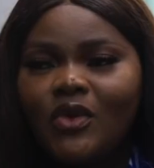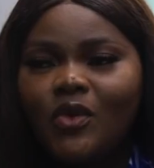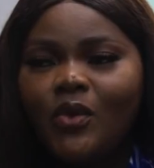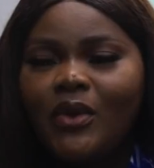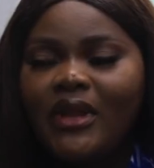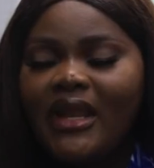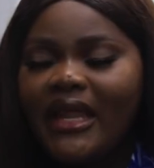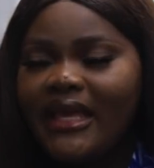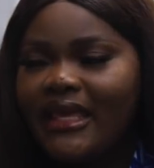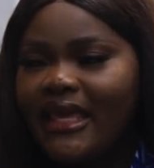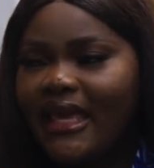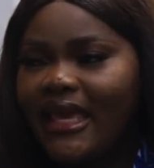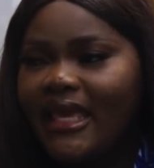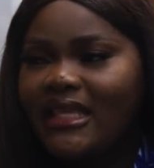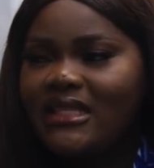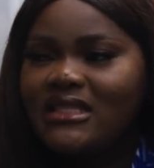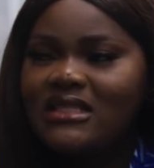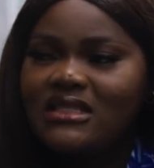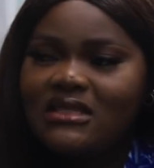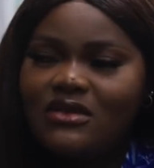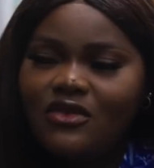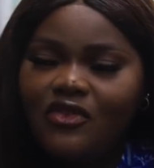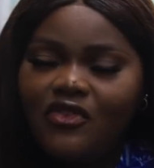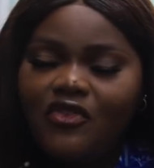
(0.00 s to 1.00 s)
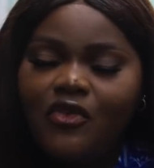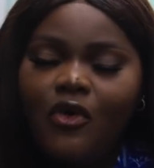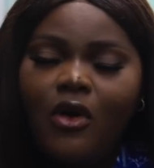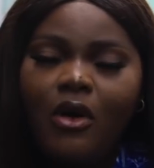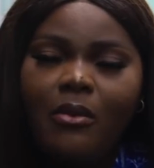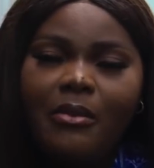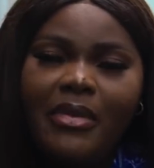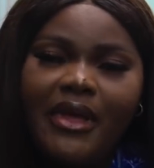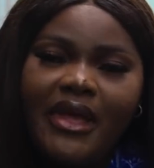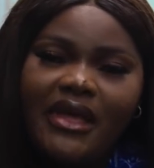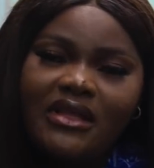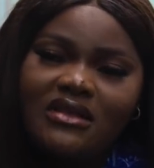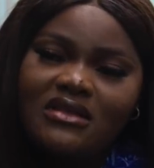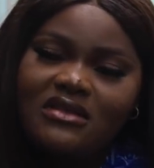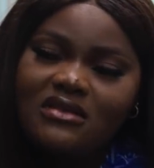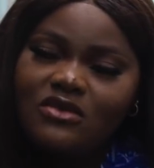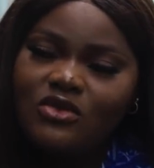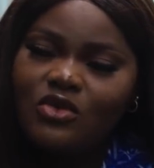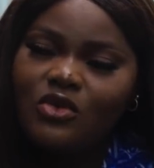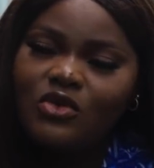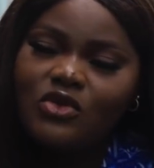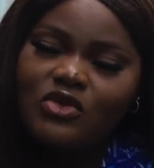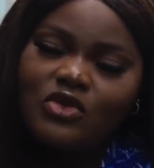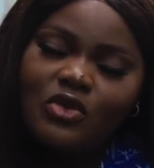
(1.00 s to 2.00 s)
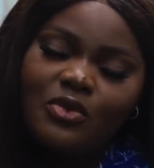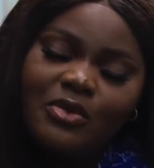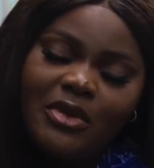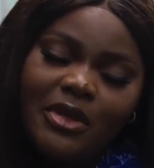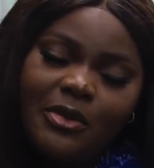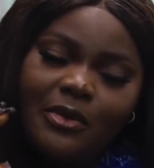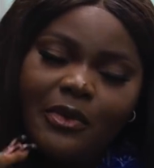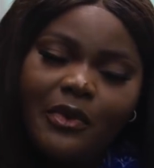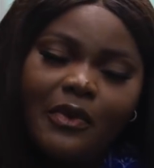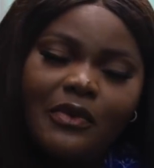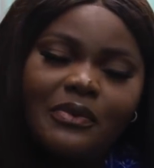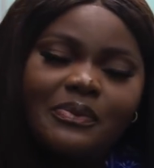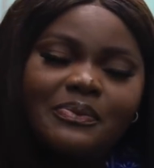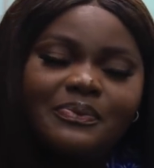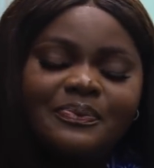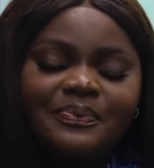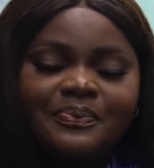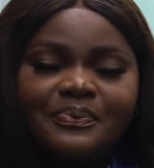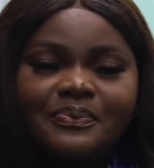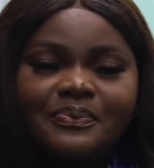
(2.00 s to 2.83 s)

We're like eight. So four beds, two people.